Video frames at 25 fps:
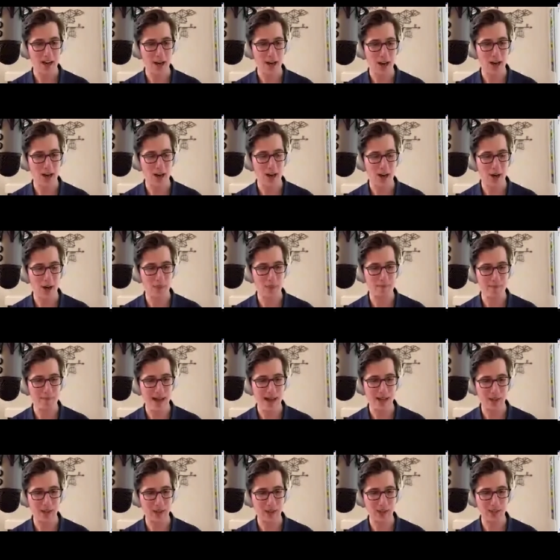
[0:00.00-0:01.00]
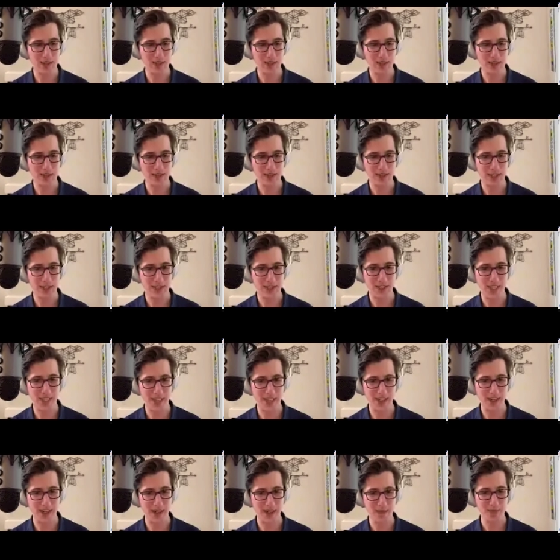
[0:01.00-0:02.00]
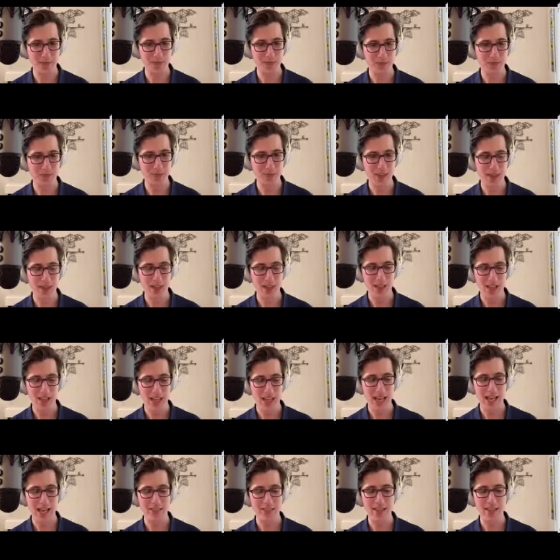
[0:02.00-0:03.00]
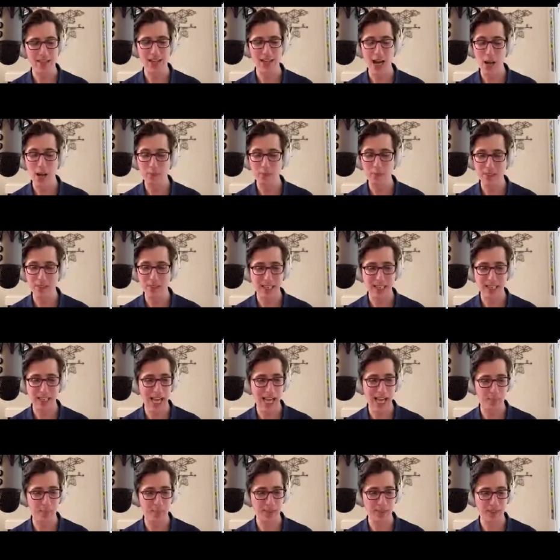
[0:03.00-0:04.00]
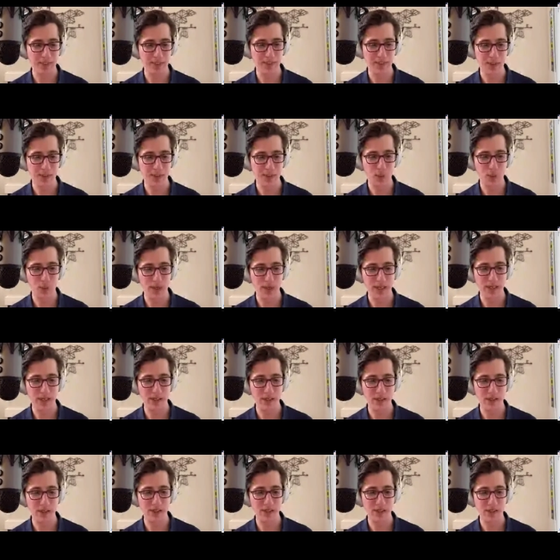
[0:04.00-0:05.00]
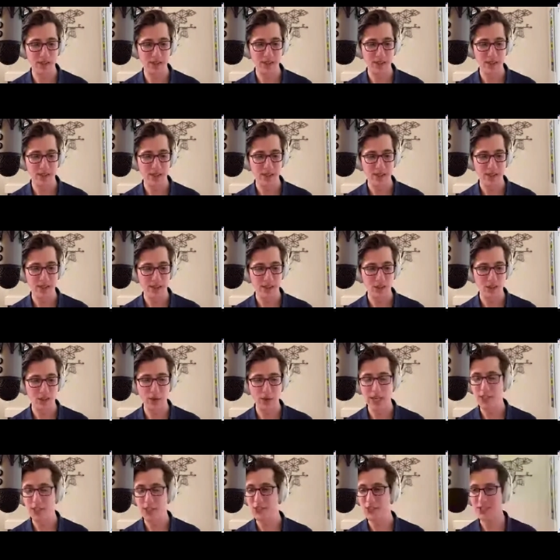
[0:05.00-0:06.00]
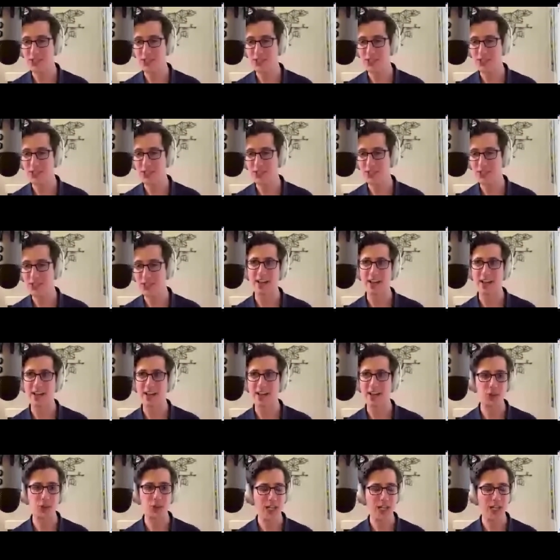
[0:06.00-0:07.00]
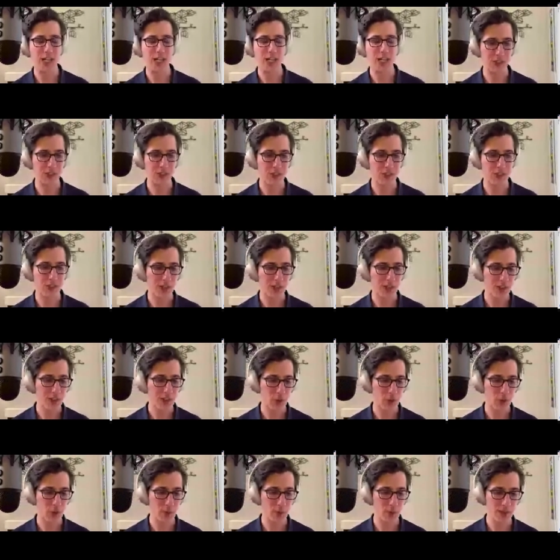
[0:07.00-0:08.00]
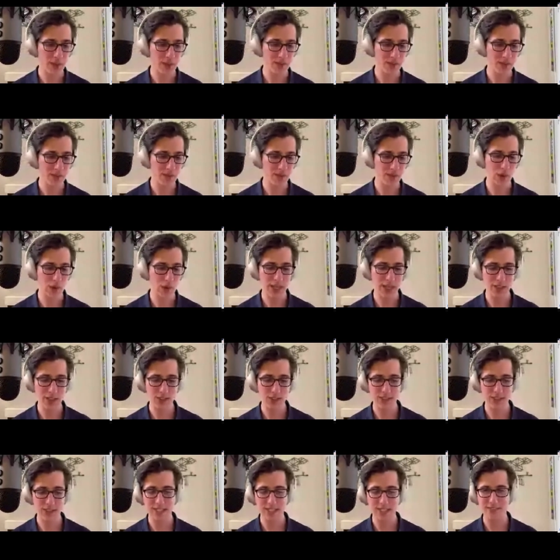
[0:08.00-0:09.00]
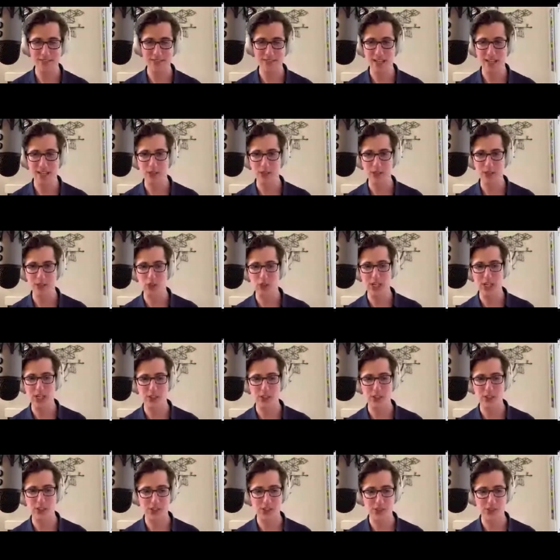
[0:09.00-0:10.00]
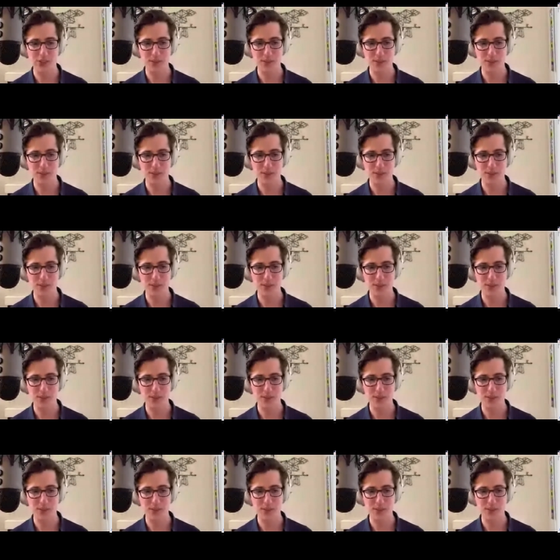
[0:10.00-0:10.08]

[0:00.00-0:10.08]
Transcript: Our model is here. And the update happens when location state.value changes. So when location state.value changes,